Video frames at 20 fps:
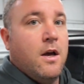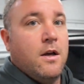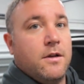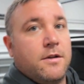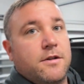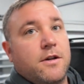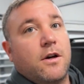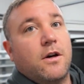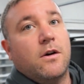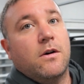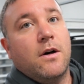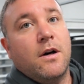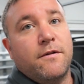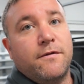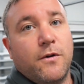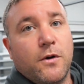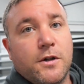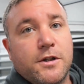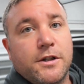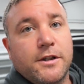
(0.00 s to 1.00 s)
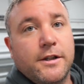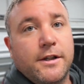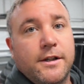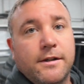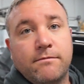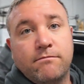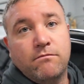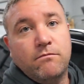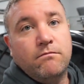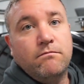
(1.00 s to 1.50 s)
So unfortunately,
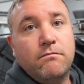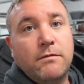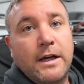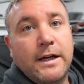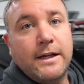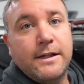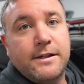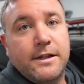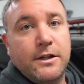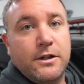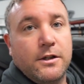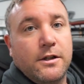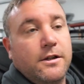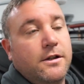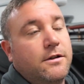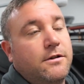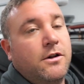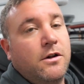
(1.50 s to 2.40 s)
like I said earlier,